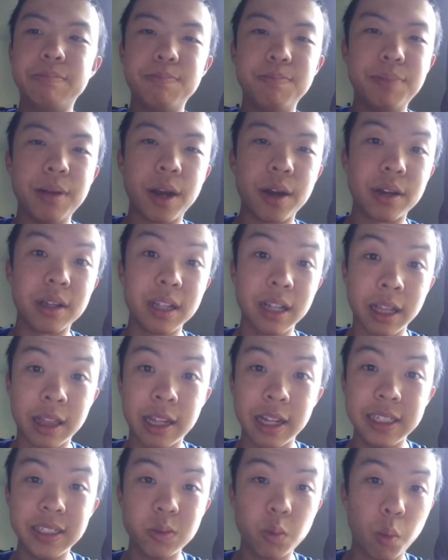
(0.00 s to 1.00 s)
Apparently
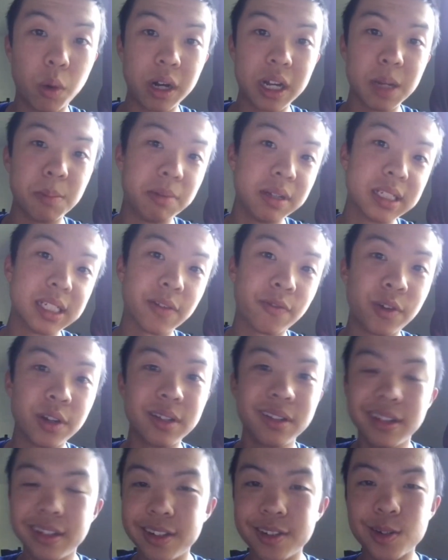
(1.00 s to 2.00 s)
things work a bit
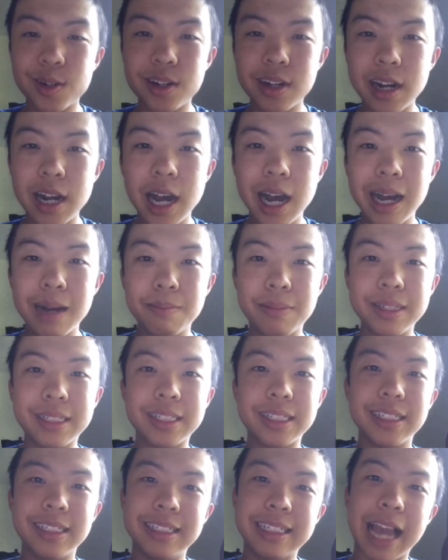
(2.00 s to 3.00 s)
different here, but
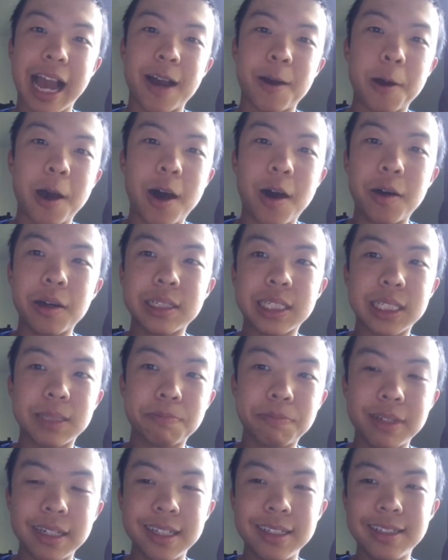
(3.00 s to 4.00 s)
yeah, I'll
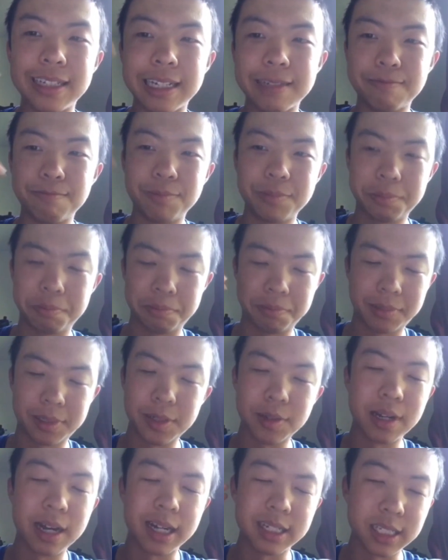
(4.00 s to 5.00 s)
explain it
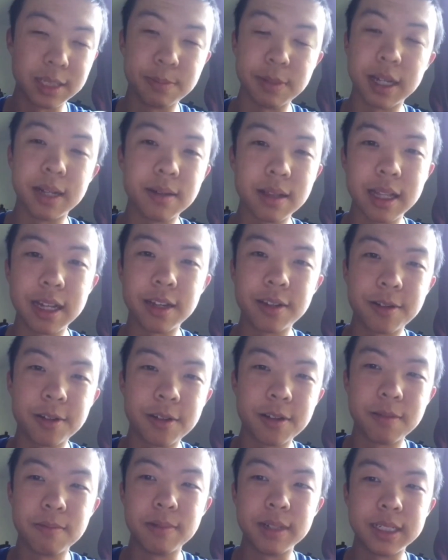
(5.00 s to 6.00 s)
to you guys a bit
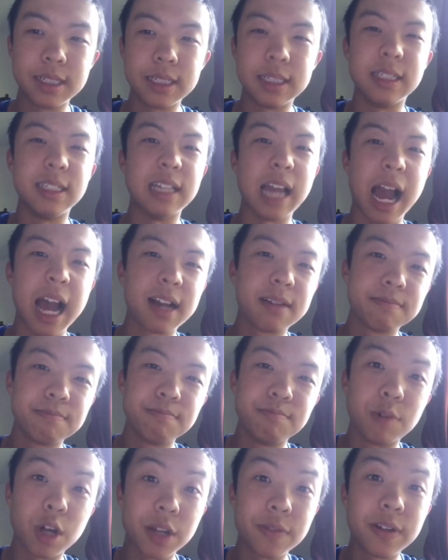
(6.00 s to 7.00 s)
later. But yeah,
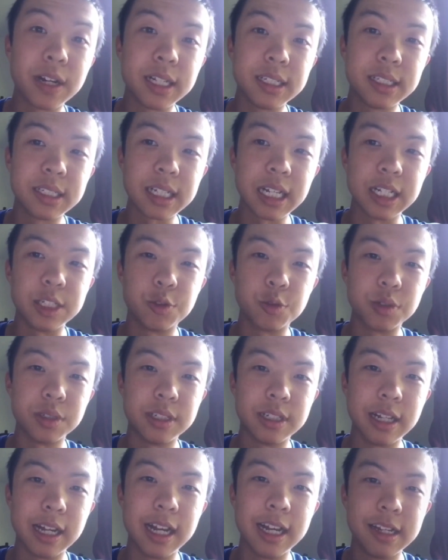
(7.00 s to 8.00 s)
modified schedule
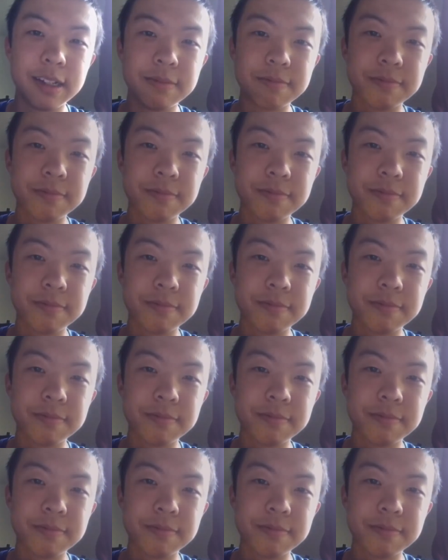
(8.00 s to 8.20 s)
today.